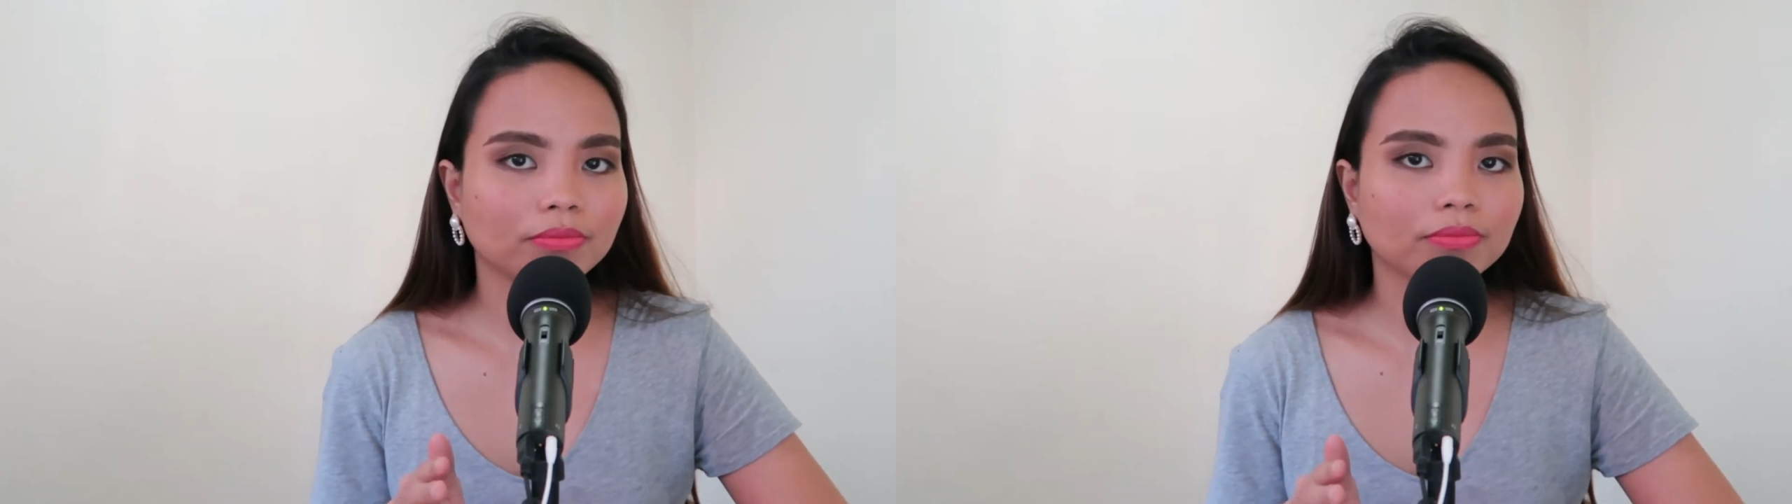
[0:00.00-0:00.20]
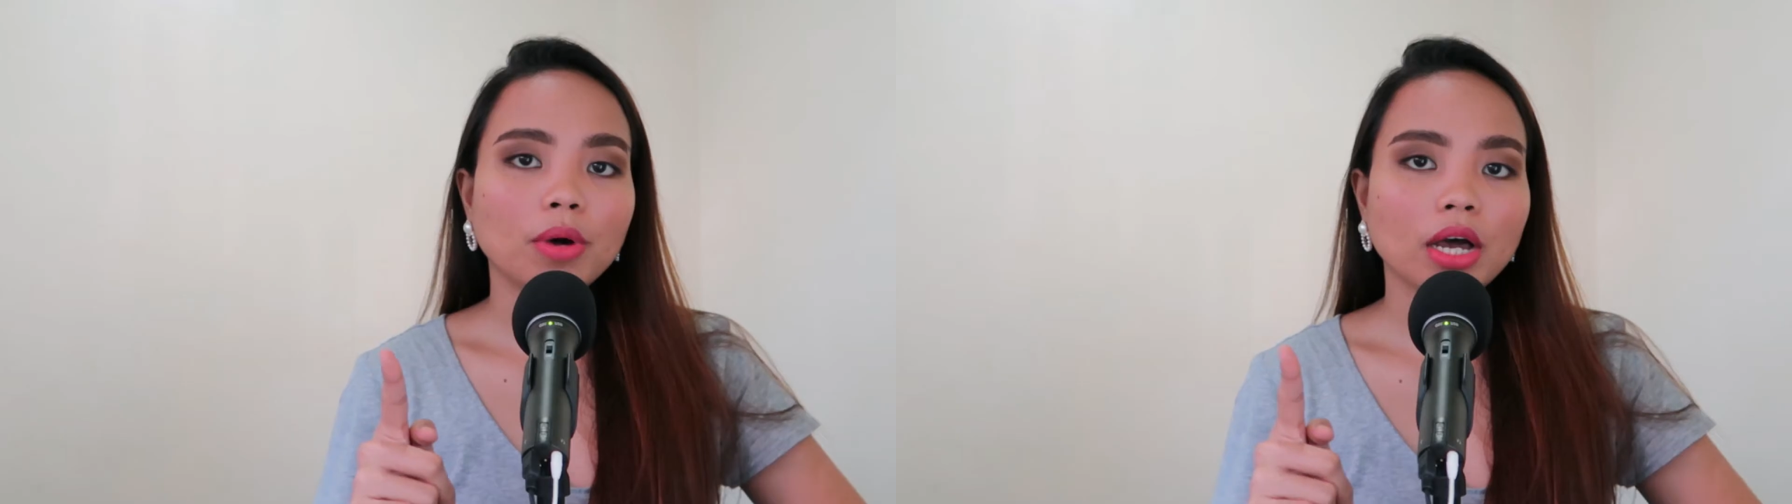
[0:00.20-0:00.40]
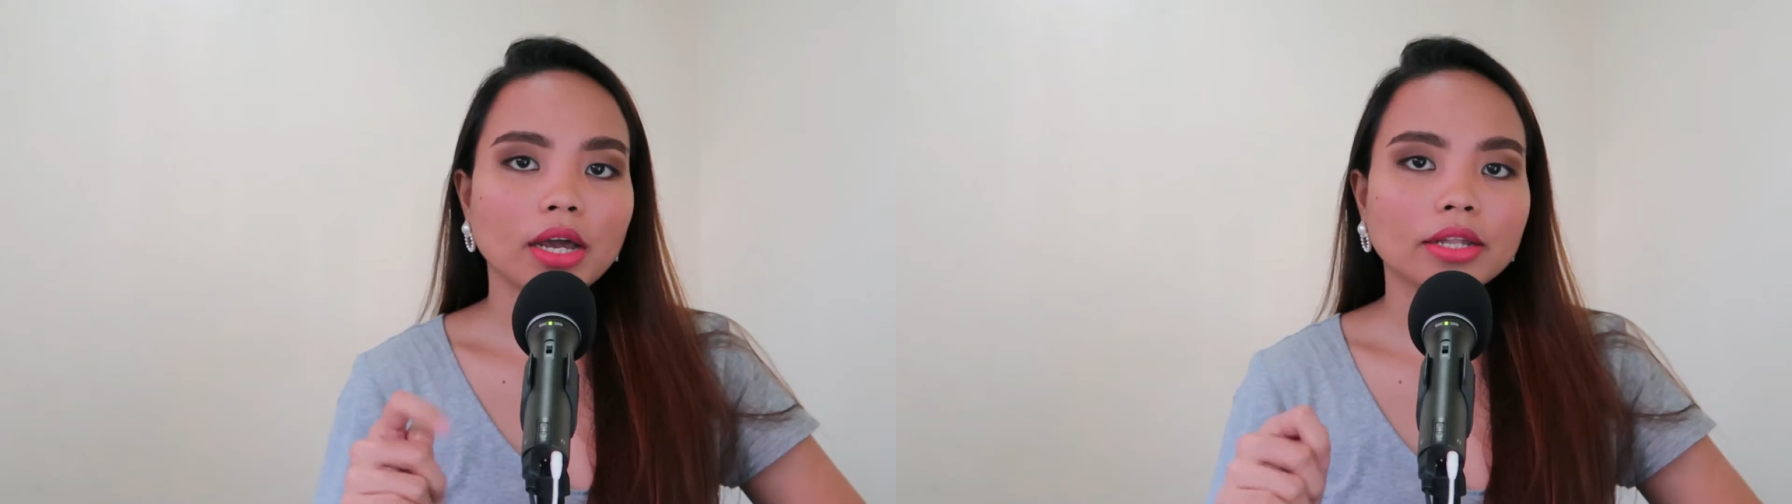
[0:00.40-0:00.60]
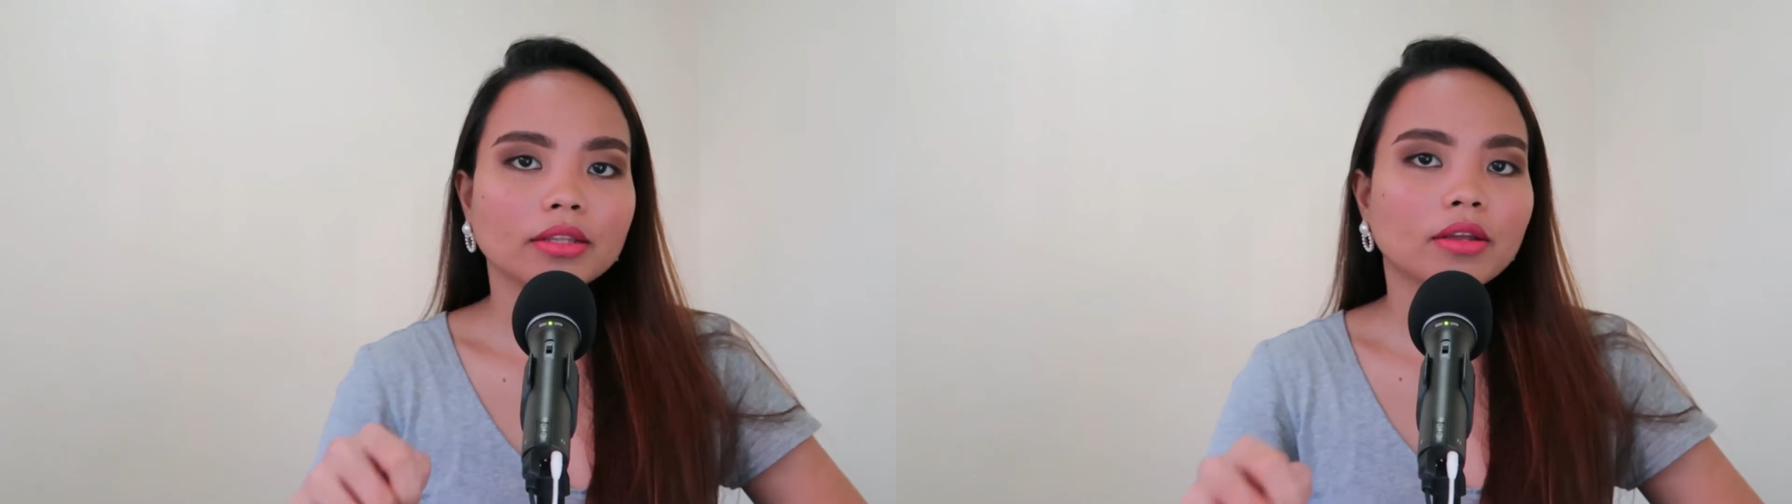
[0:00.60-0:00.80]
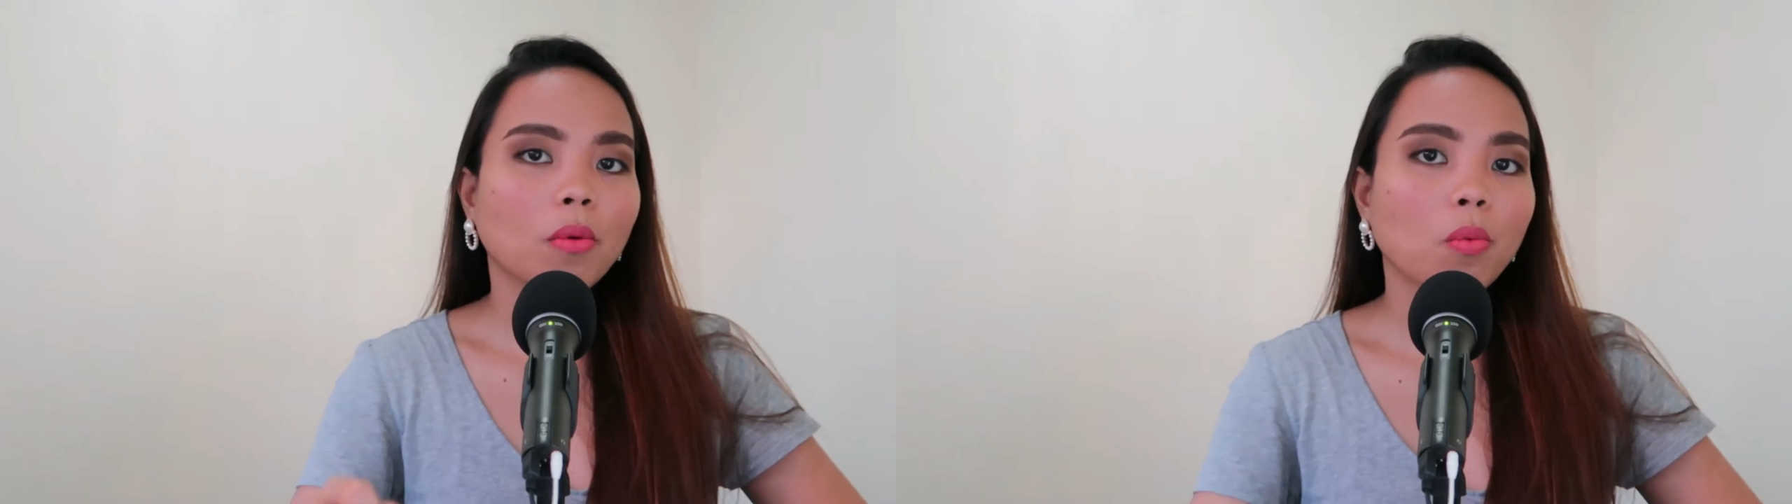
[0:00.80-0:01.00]
But
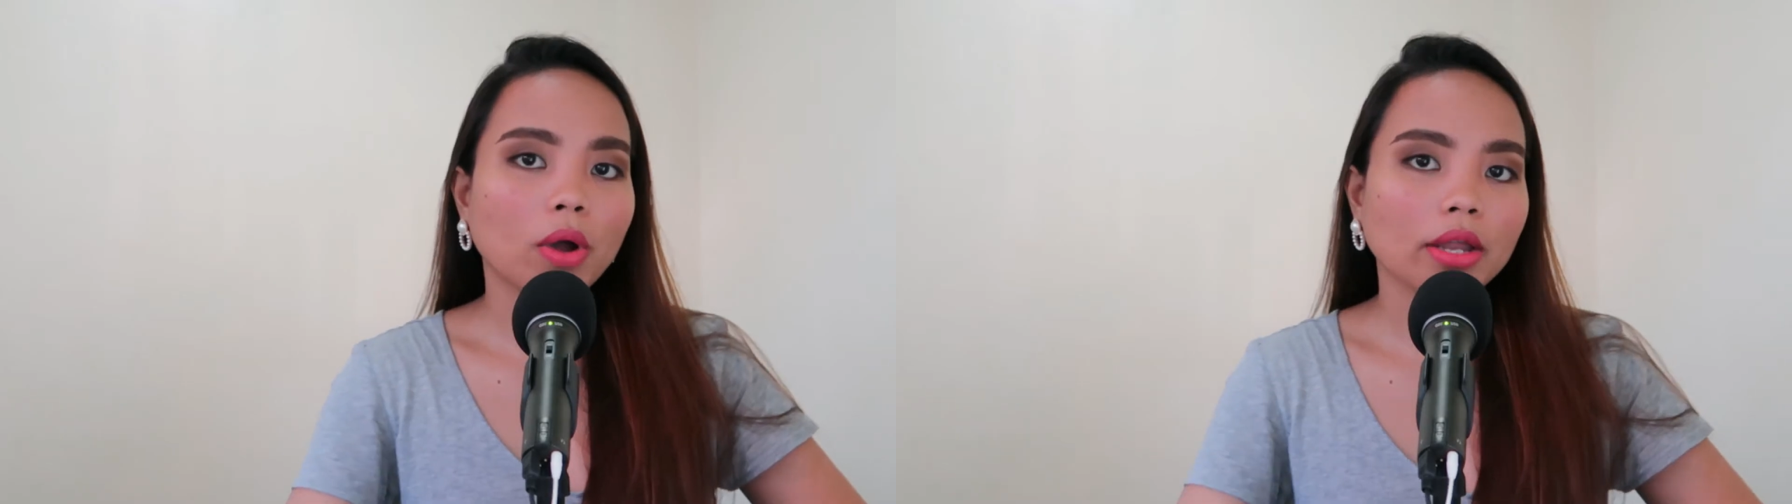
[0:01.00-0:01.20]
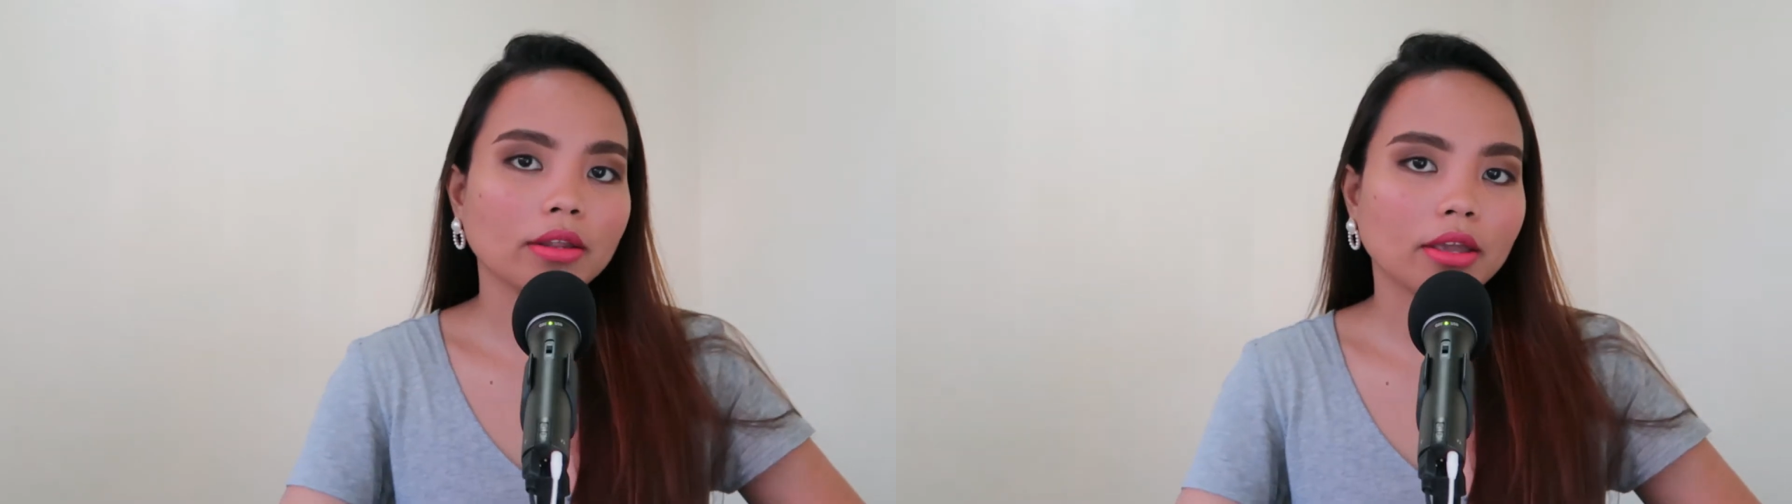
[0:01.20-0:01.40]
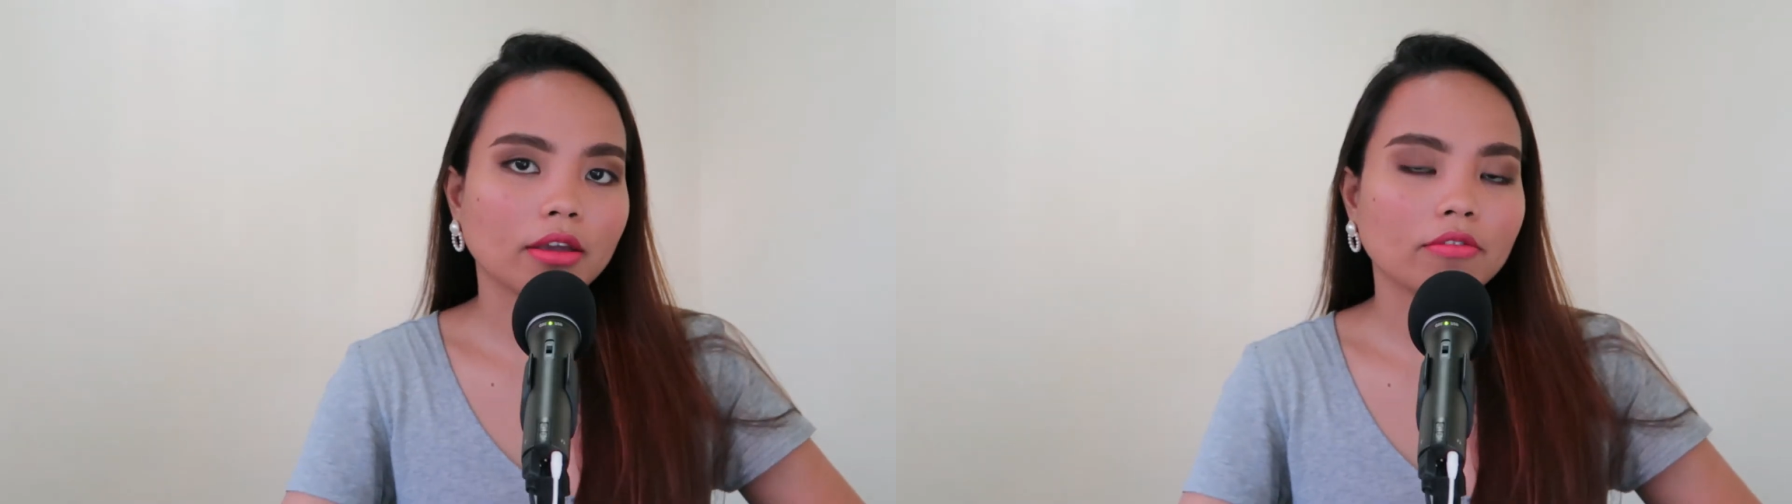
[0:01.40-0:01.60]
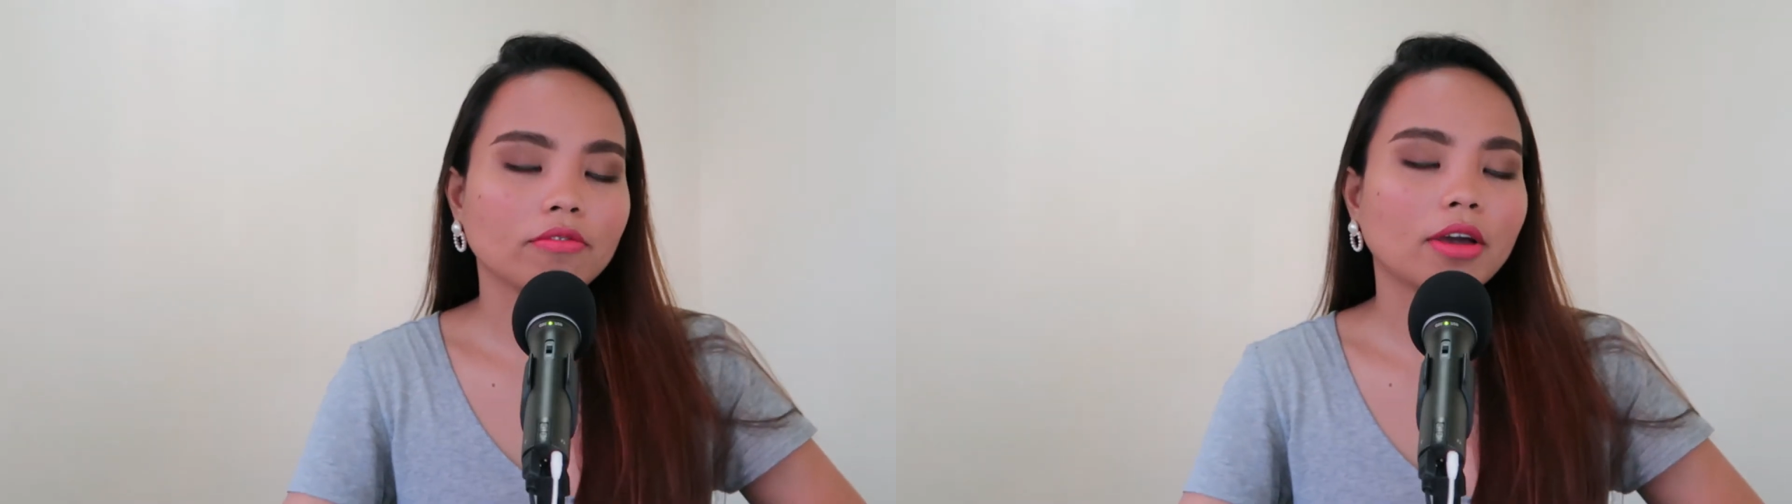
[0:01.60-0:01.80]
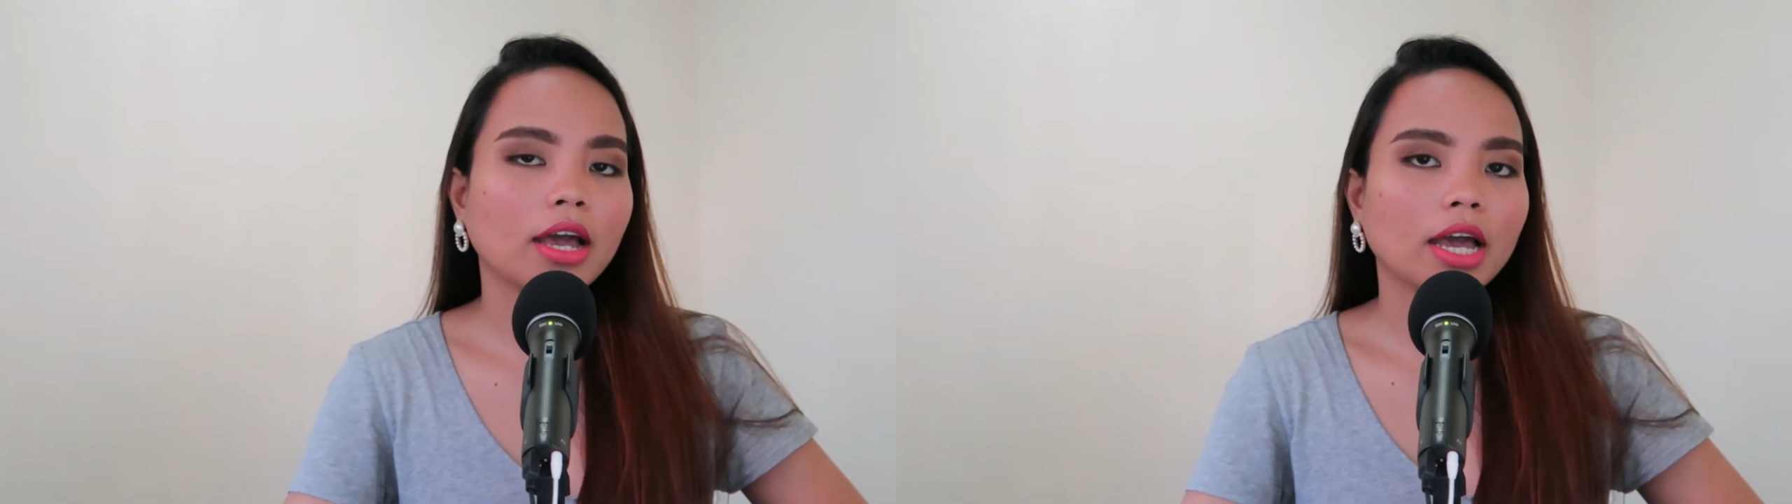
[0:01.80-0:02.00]
what if